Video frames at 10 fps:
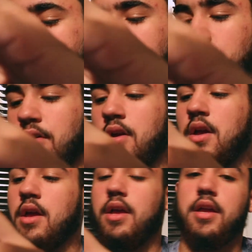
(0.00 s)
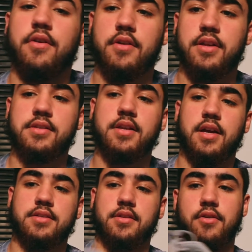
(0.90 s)
So here it is,
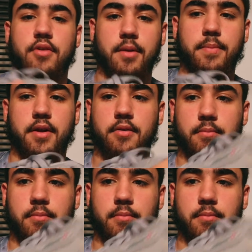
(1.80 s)
guys, the gray pair,